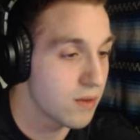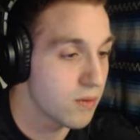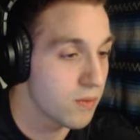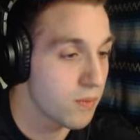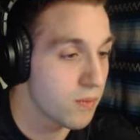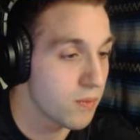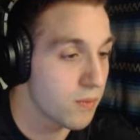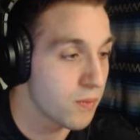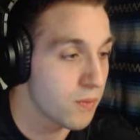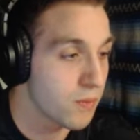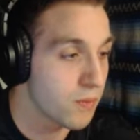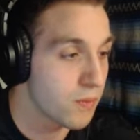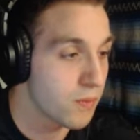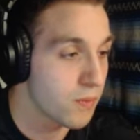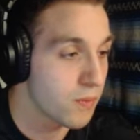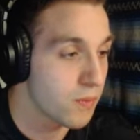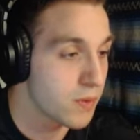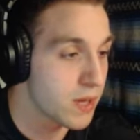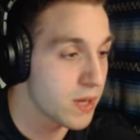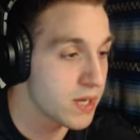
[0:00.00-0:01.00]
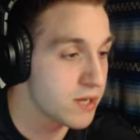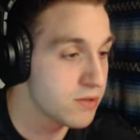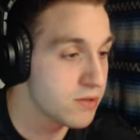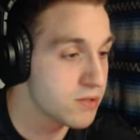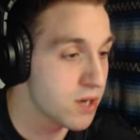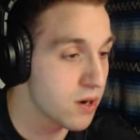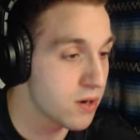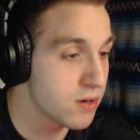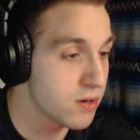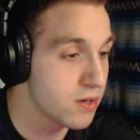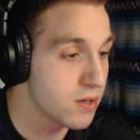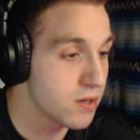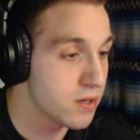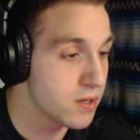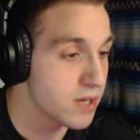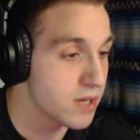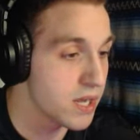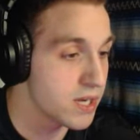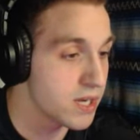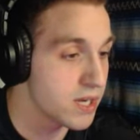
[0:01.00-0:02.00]
Are you okay? Can you turn?
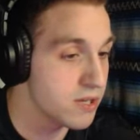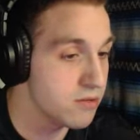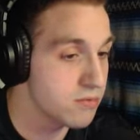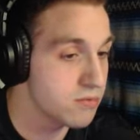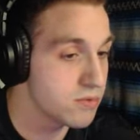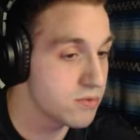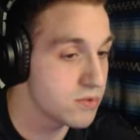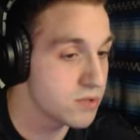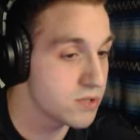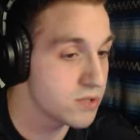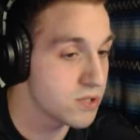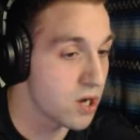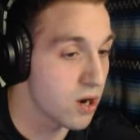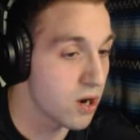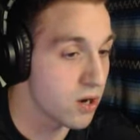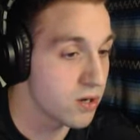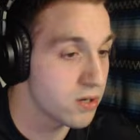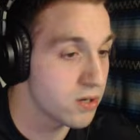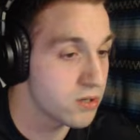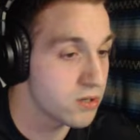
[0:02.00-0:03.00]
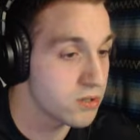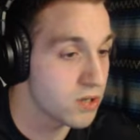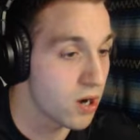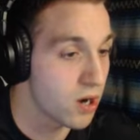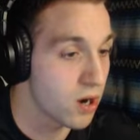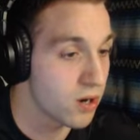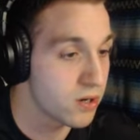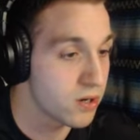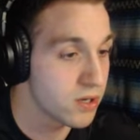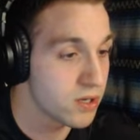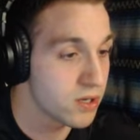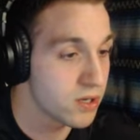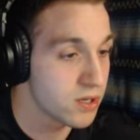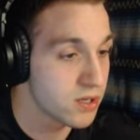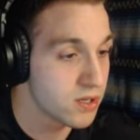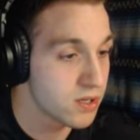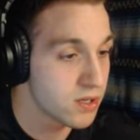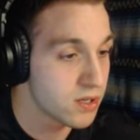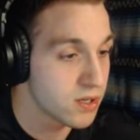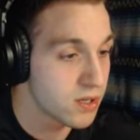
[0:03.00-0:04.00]
Can you turn? Turn.
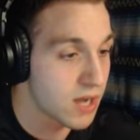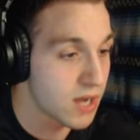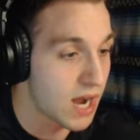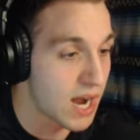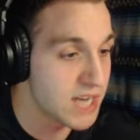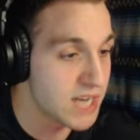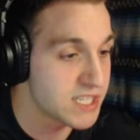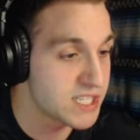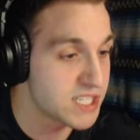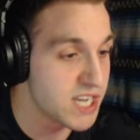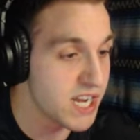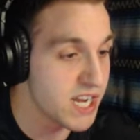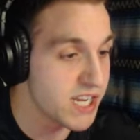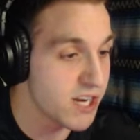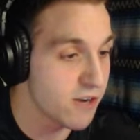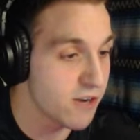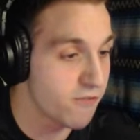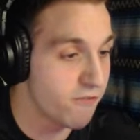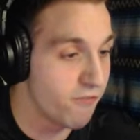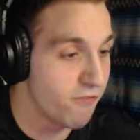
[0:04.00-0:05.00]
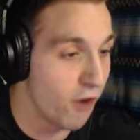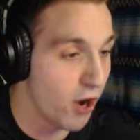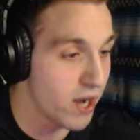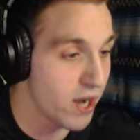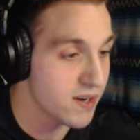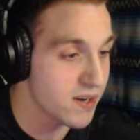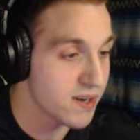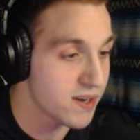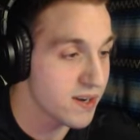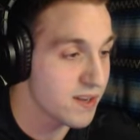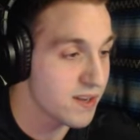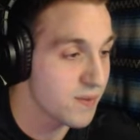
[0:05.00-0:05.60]
I see your foot!